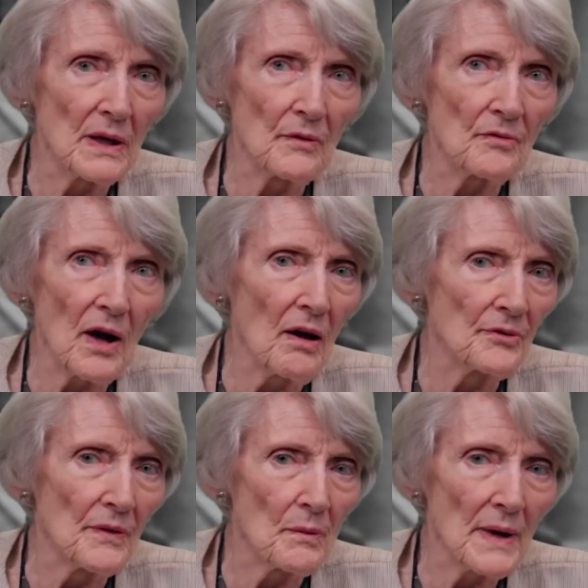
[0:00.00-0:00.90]

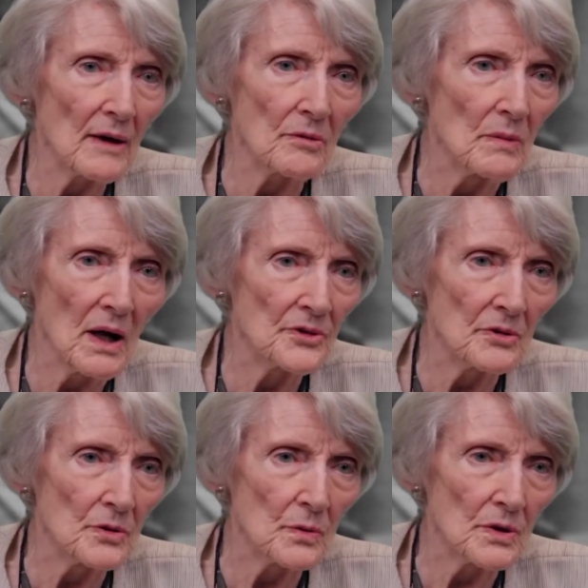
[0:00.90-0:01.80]
involved in the
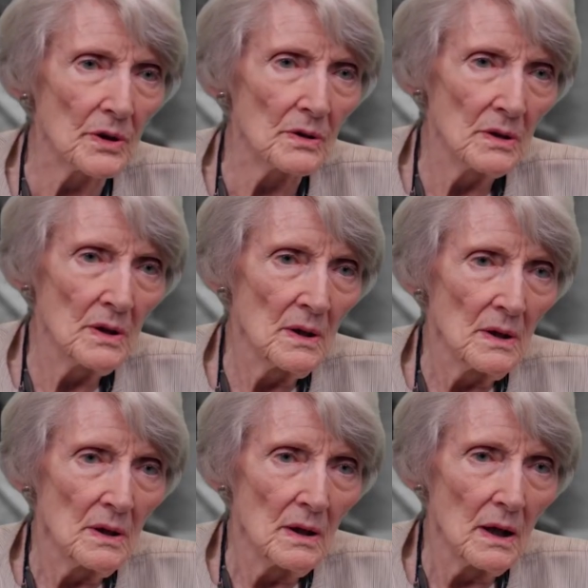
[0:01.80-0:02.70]
macromodular work
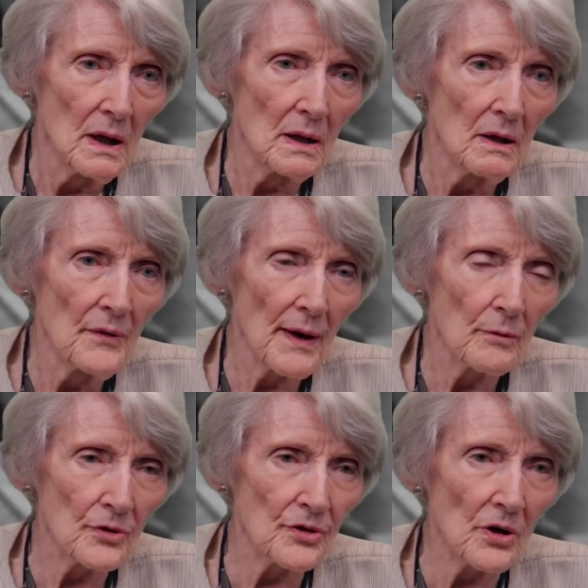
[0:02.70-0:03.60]
uh, that
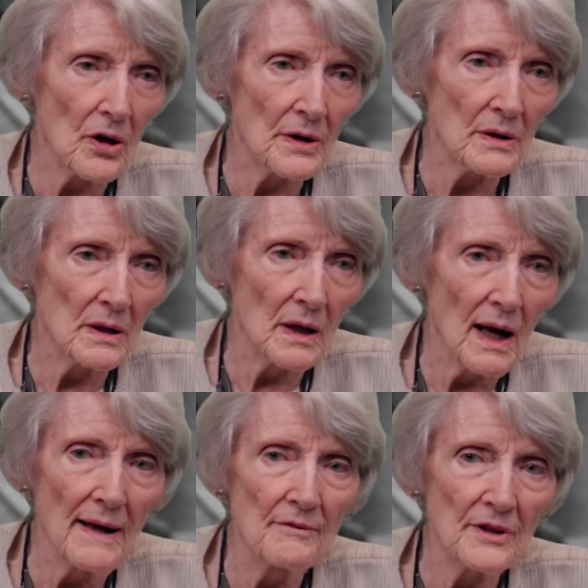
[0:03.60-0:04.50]
was starting, and
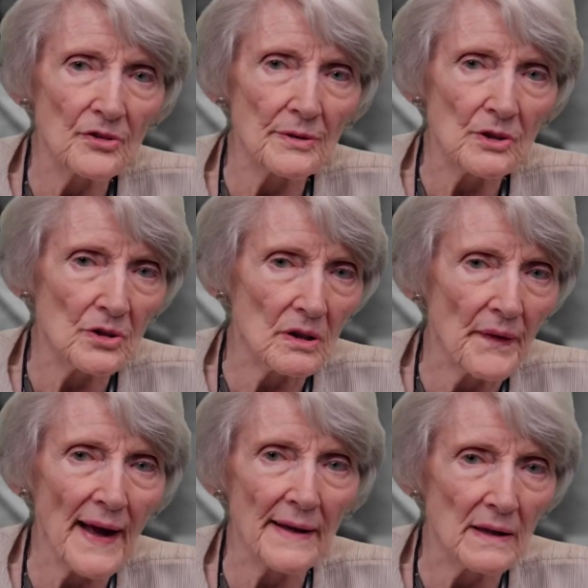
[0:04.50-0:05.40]
I eventually took
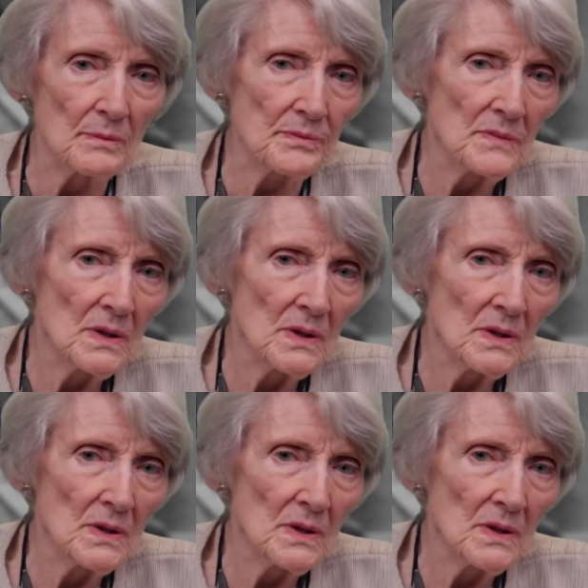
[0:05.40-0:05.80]
that up